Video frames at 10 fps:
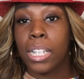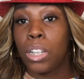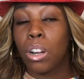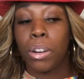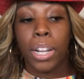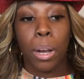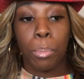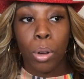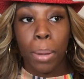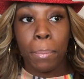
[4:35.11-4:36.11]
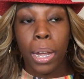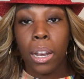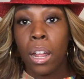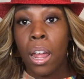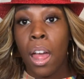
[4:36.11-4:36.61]
You don't need an appointment,
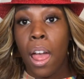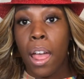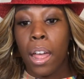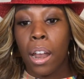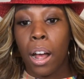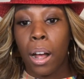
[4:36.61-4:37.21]
and